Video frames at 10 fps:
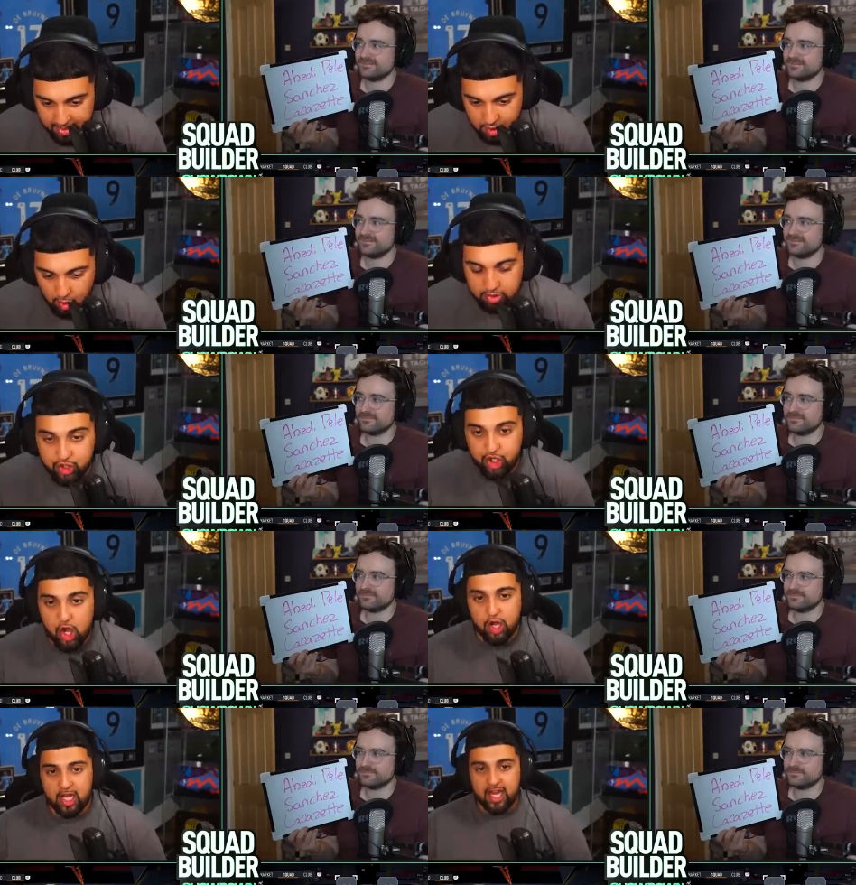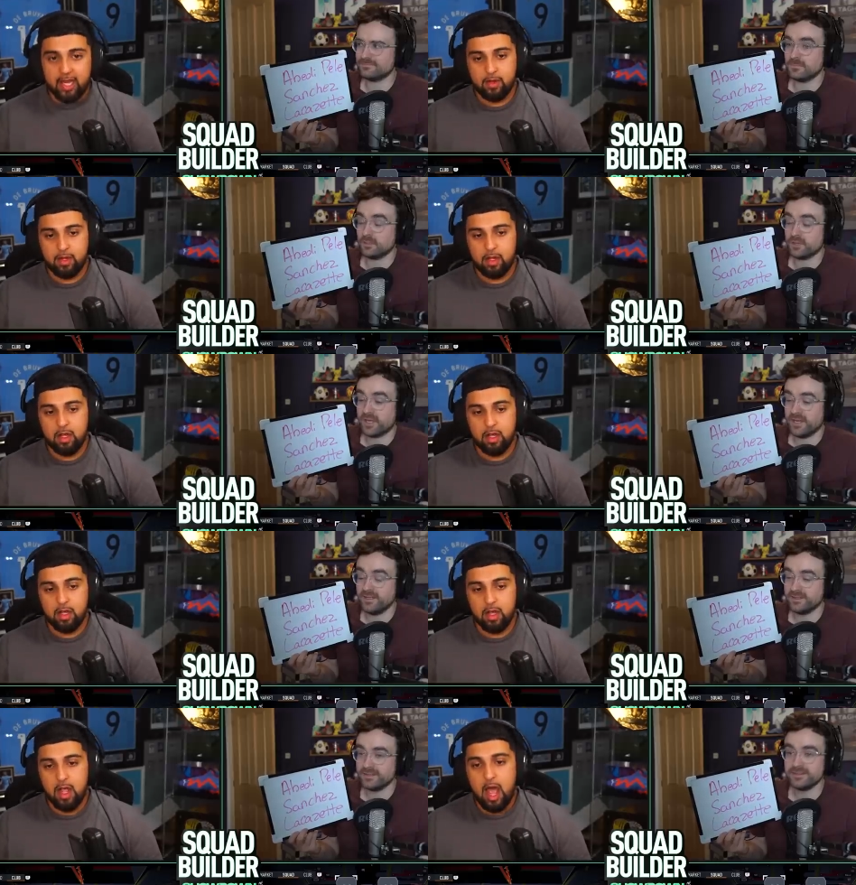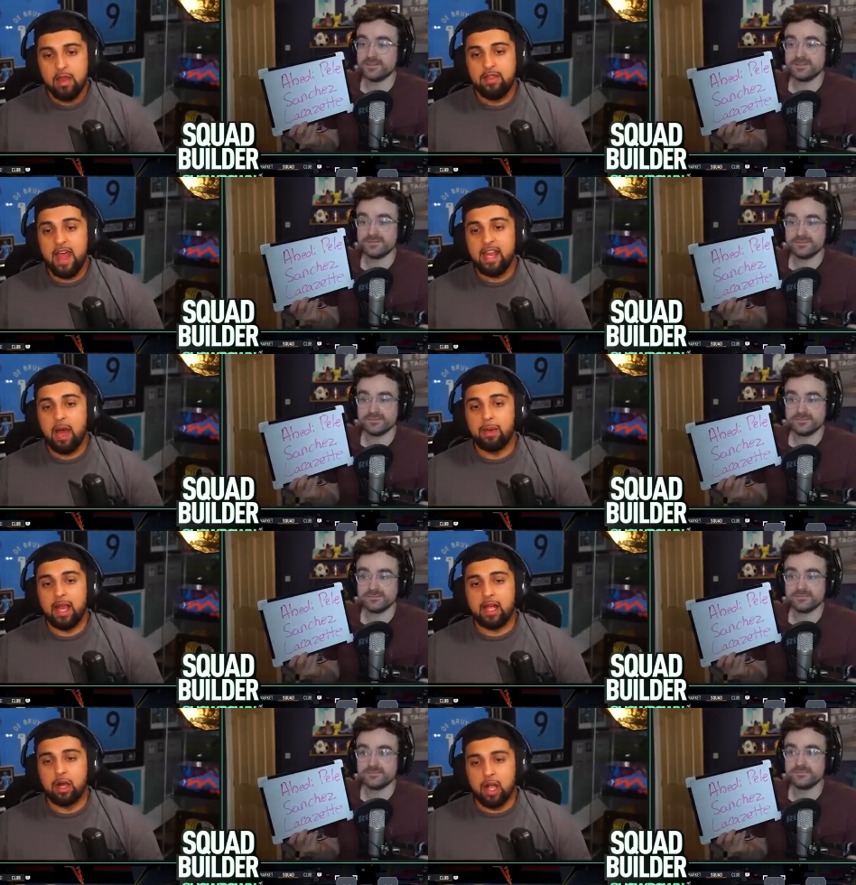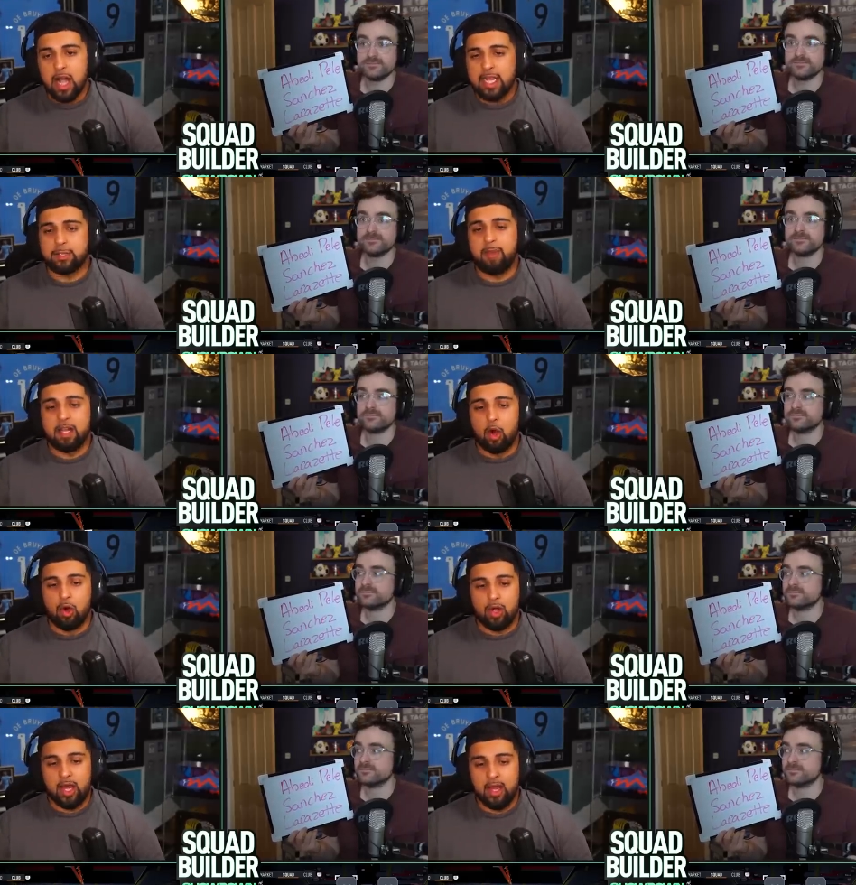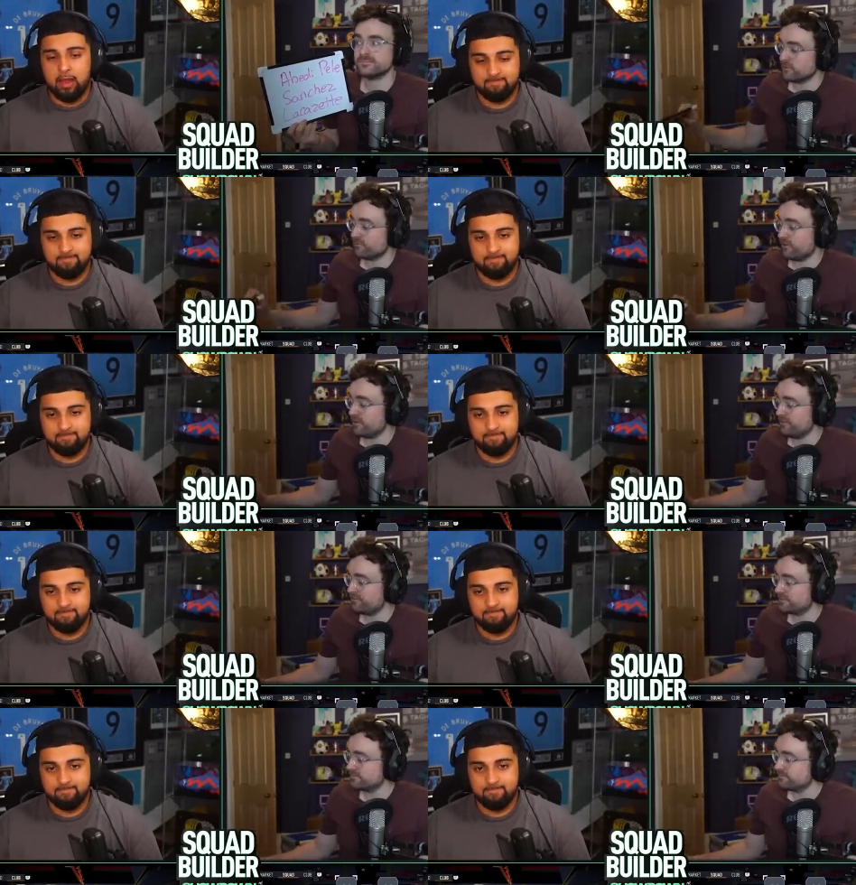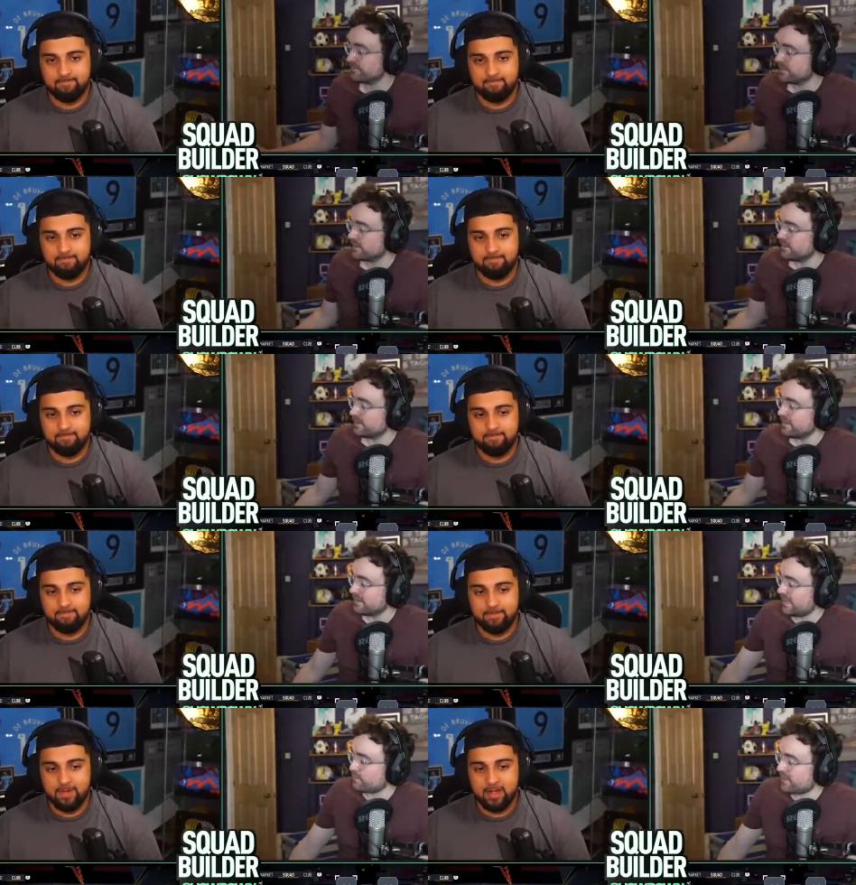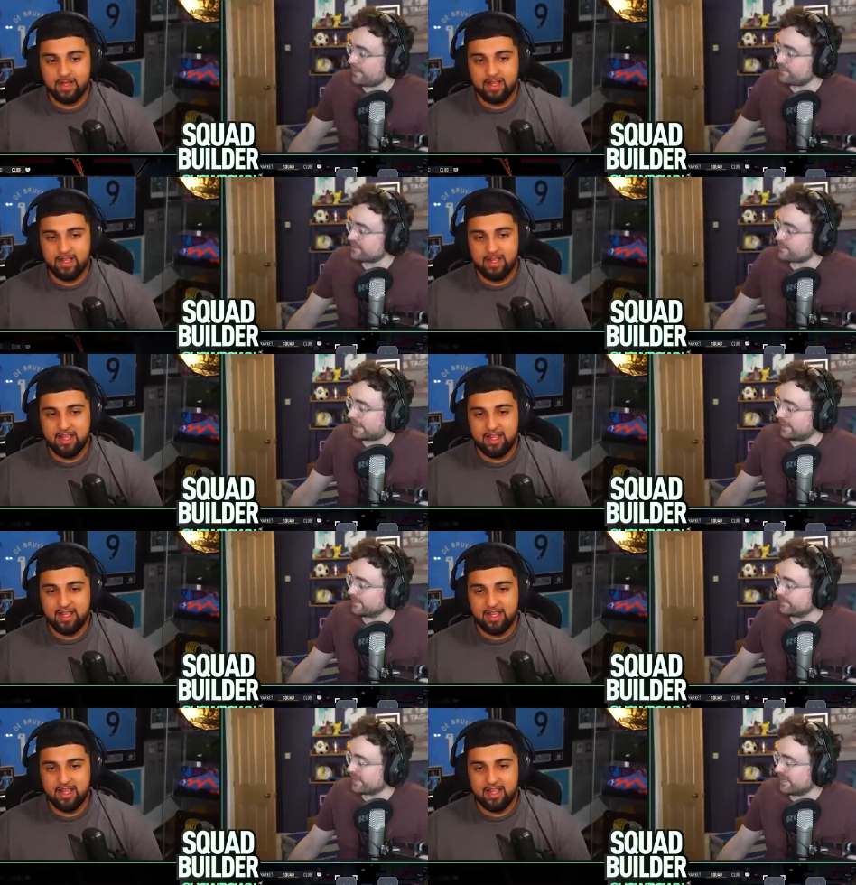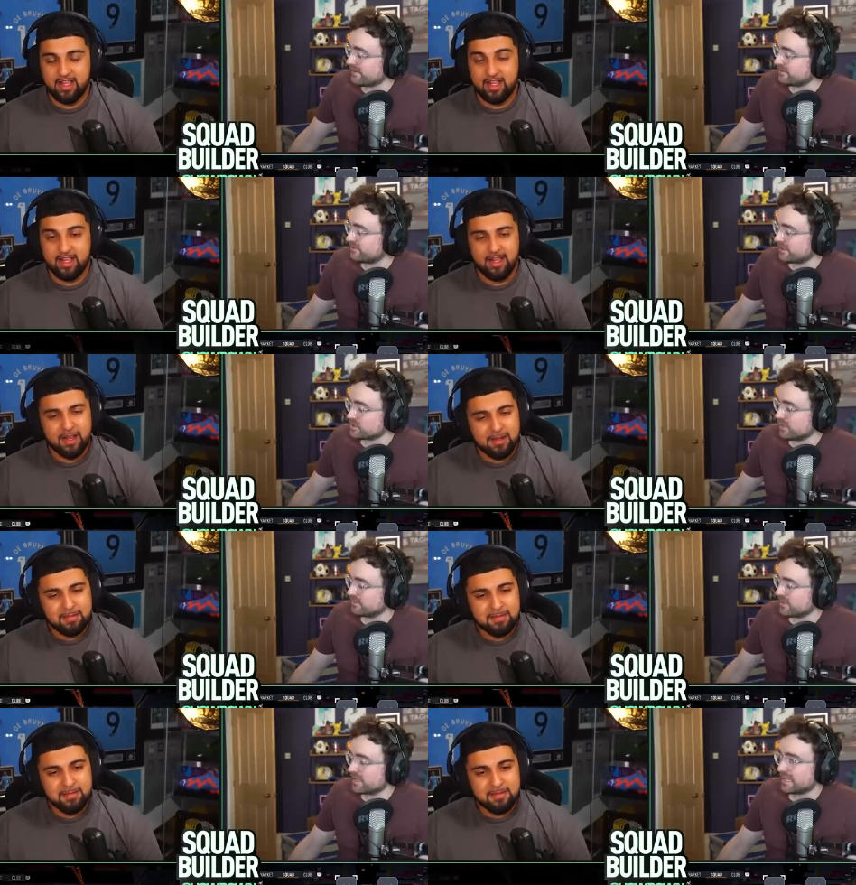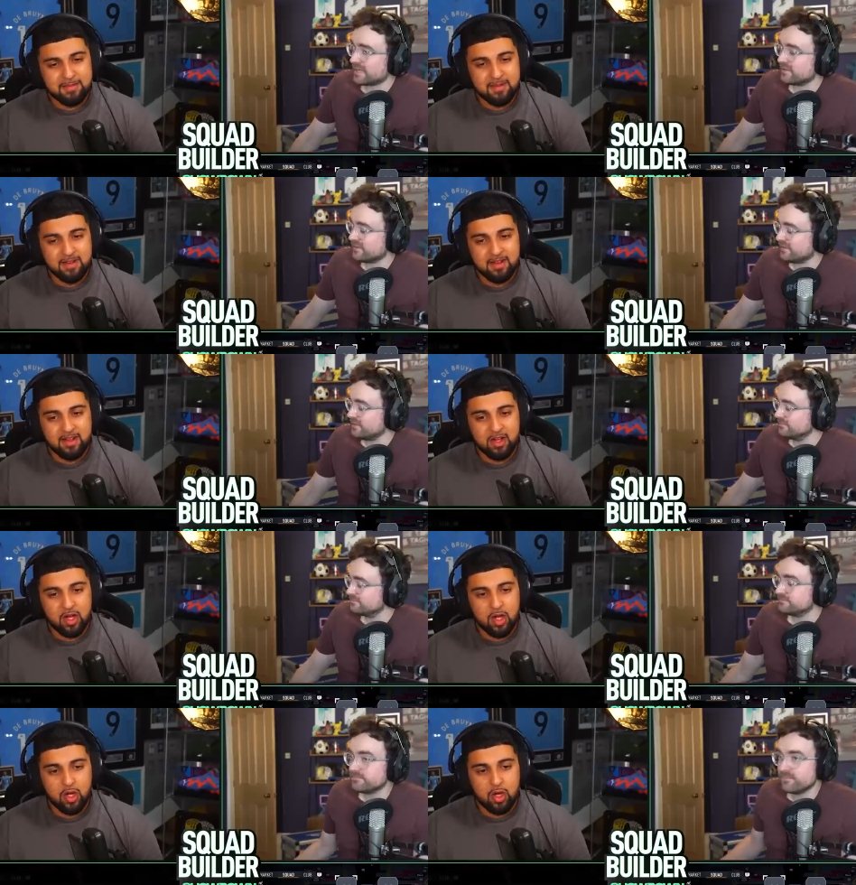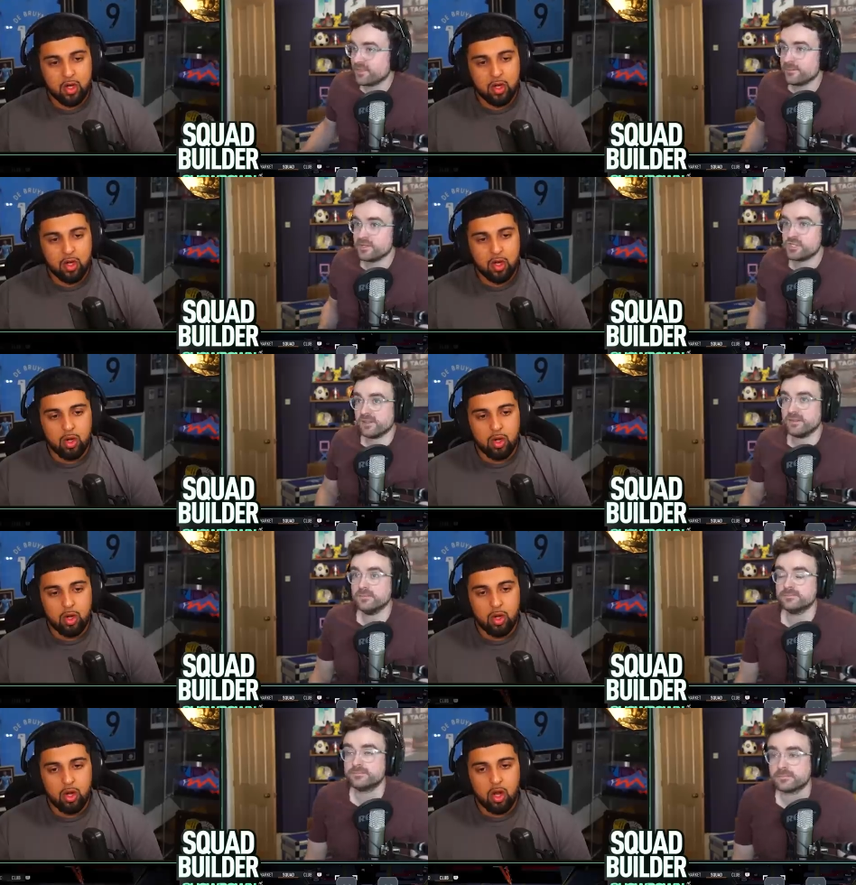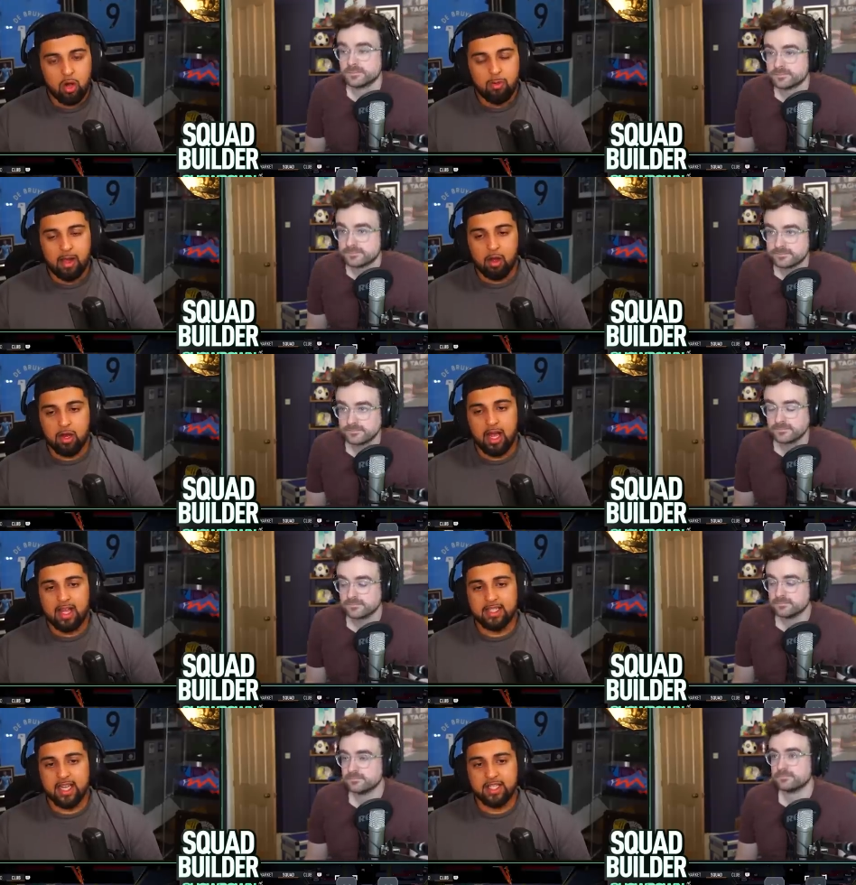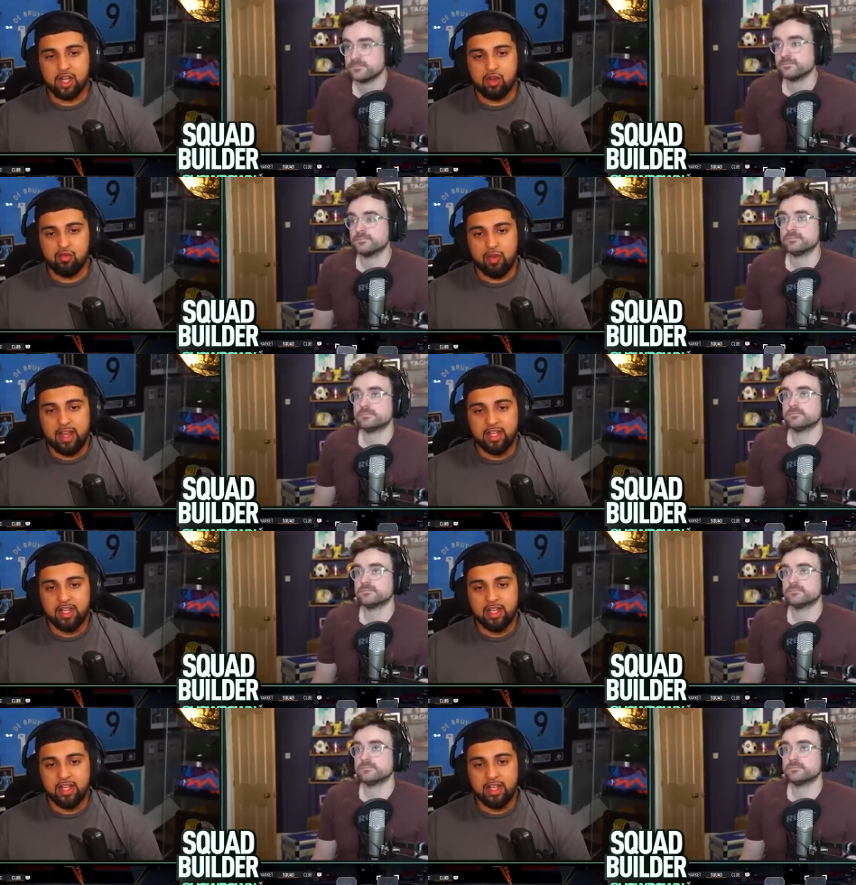Speaker 1: called Cherky. Okay. And then I would like Raspadori. Fair enough.
Speaker 2: I put Abedi Pele, Alexis Sanchez, and Lacazette, the machete.
Speaker 1: Oh my God, Lacazette's a great